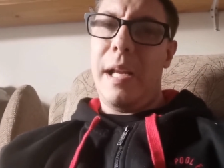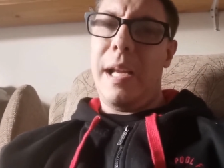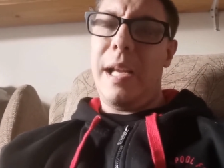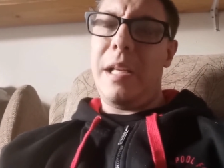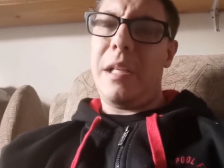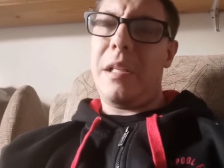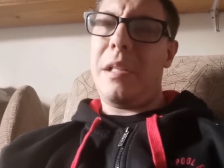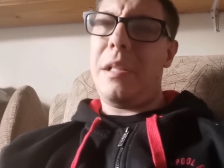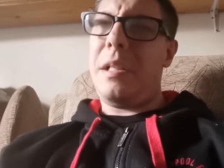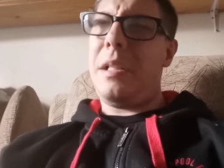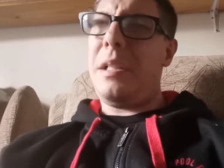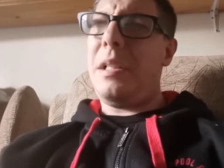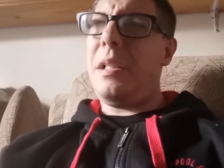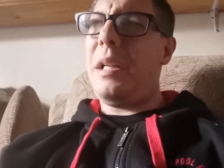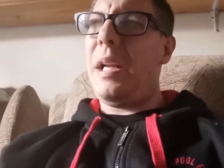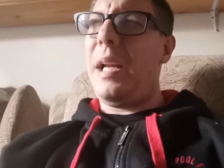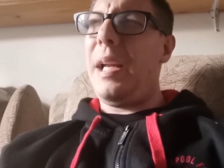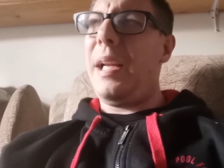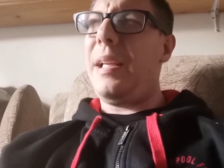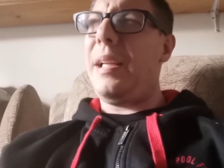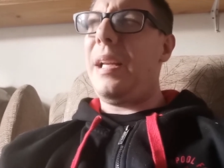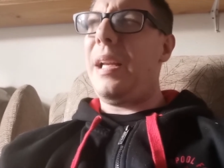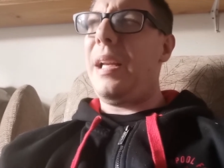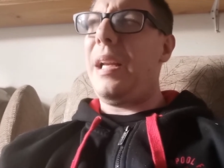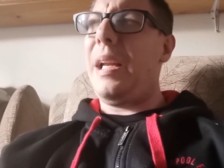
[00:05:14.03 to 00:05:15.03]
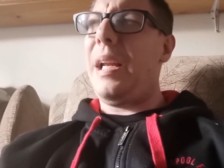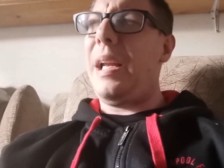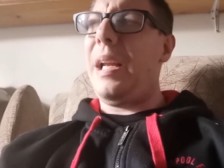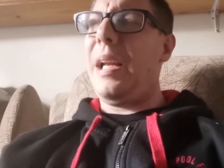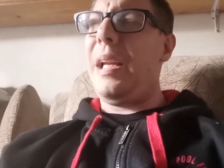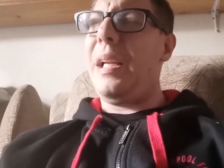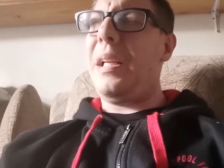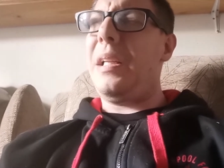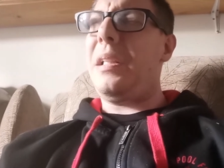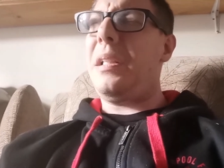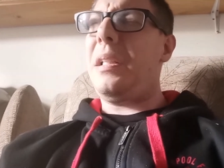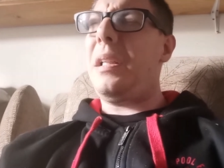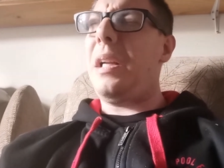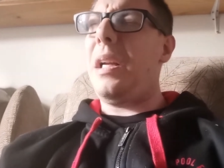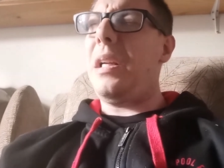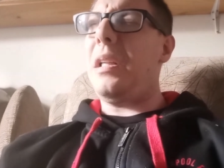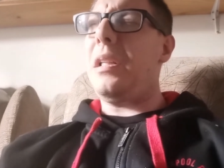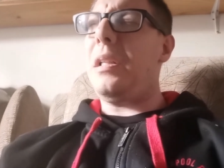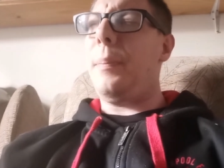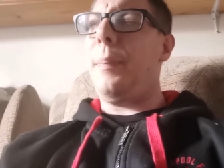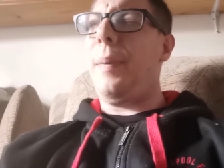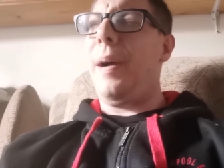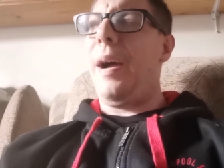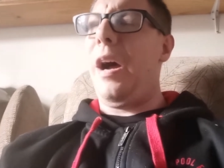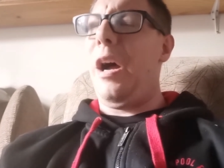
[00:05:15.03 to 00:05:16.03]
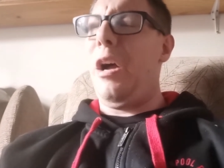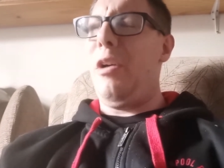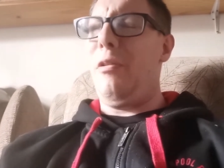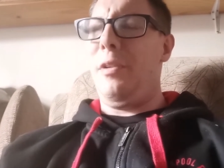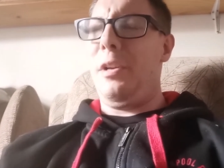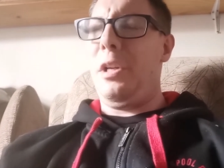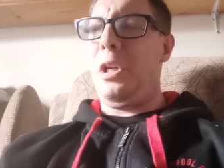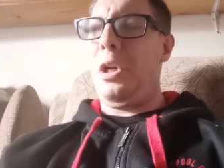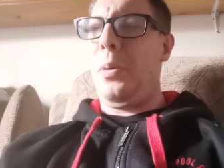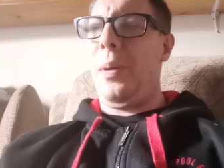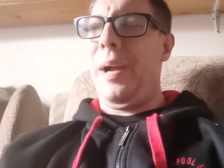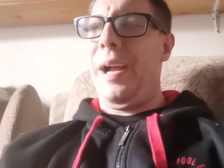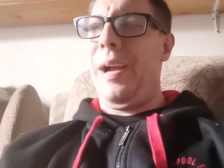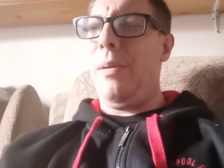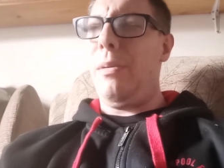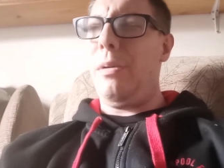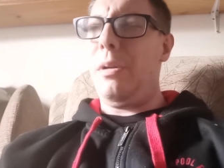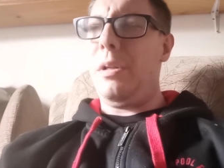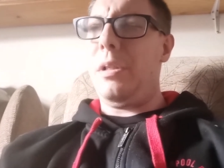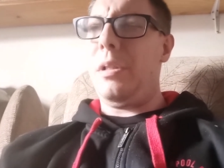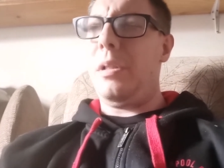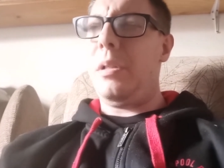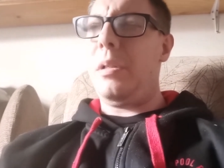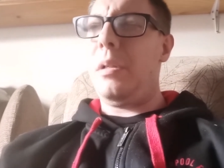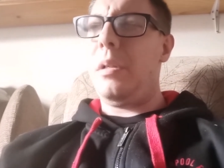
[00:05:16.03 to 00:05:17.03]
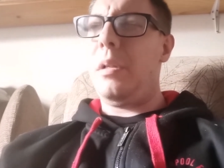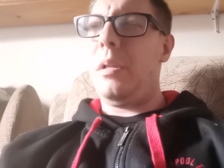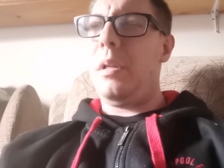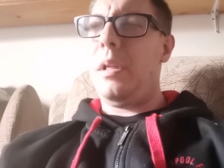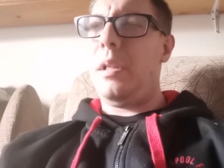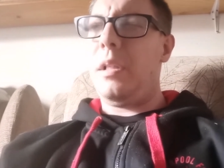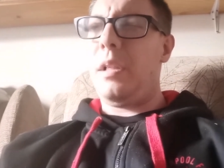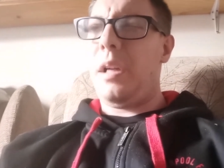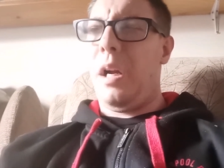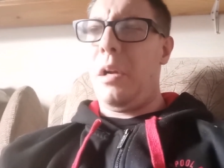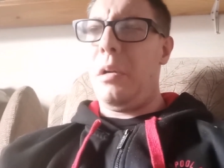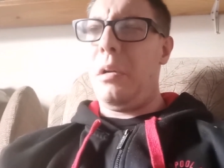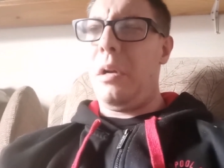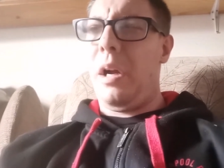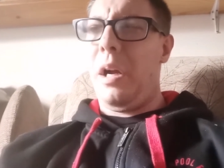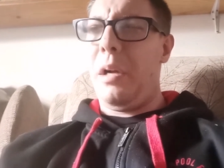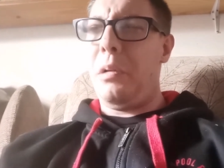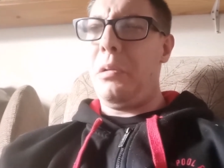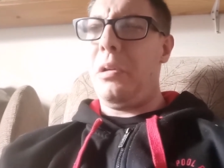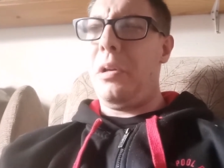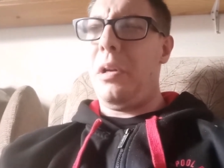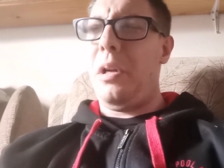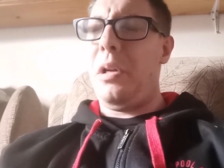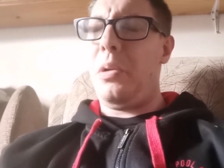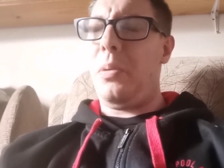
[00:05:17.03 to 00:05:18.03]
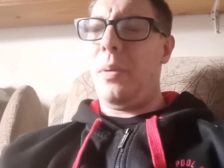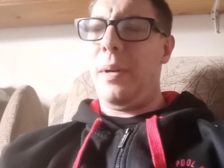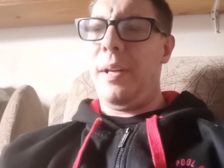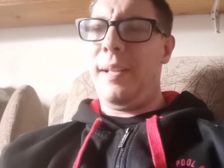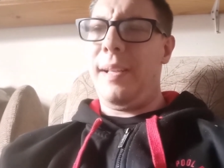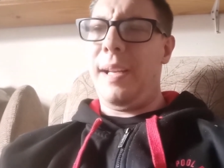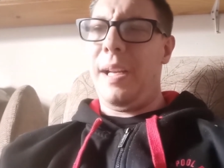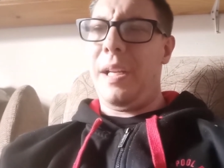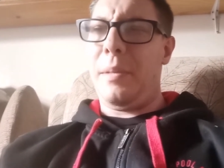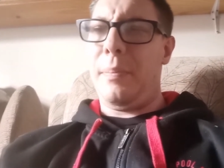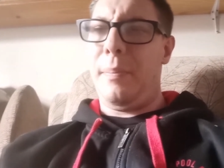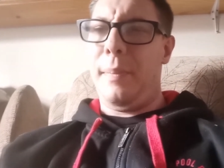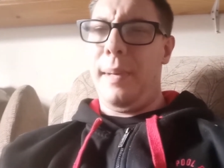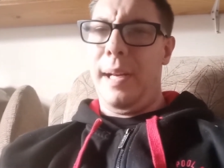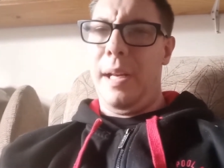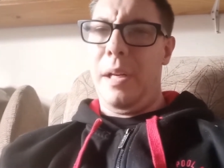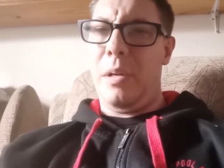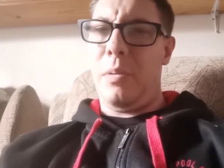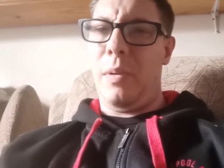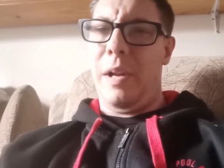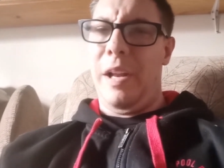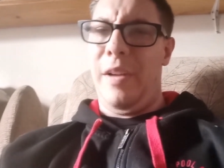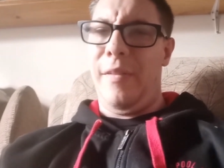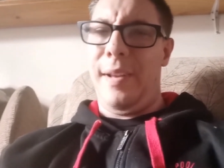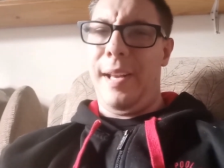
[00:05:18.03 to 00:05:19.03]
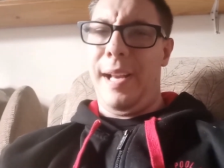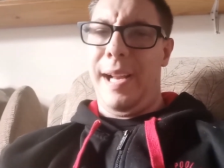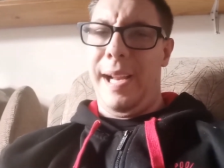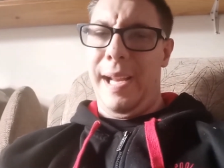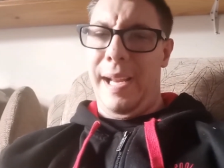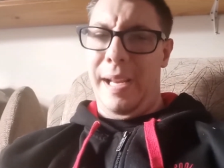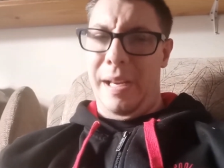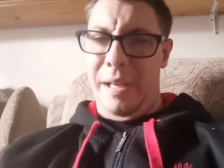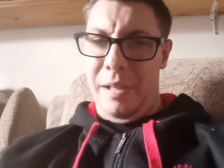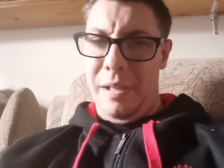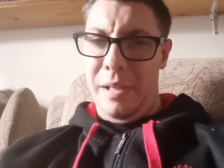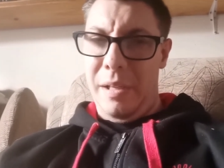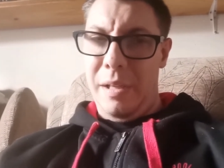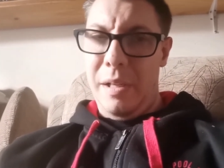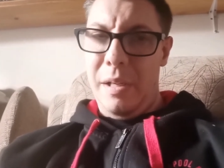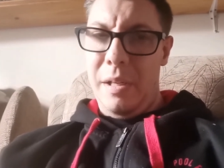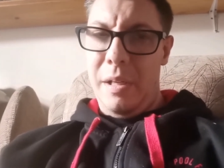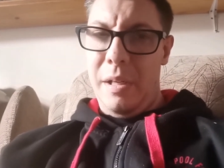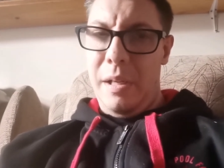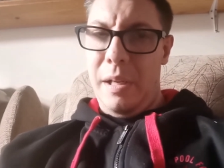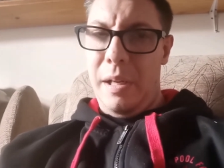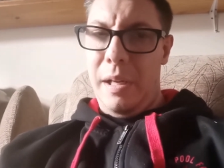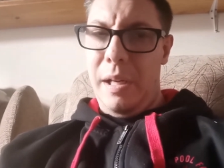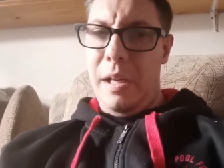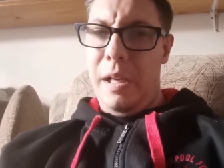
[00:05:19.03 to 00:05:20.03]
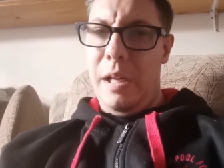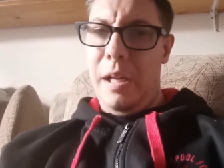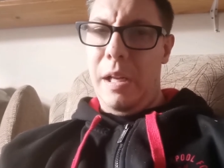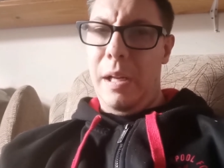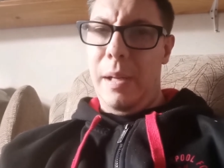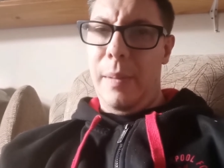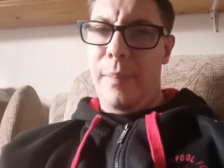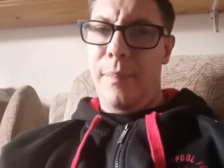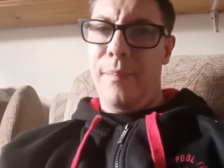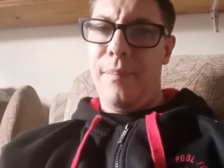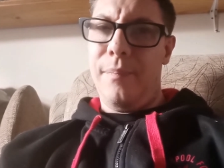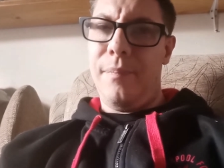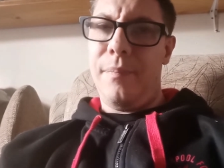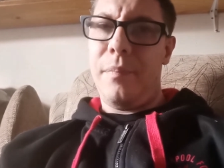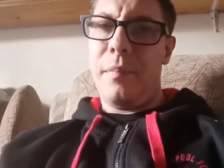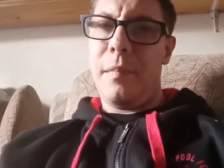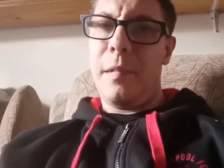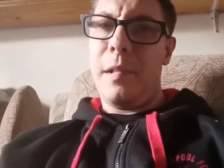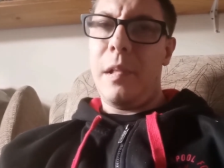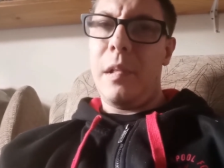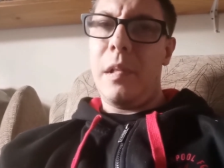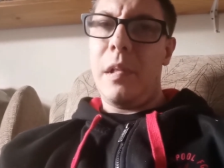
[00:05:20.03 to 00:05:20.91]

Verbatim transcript: it's is it it's just about over two hours. It's 126 minutes, whatever that is. Um,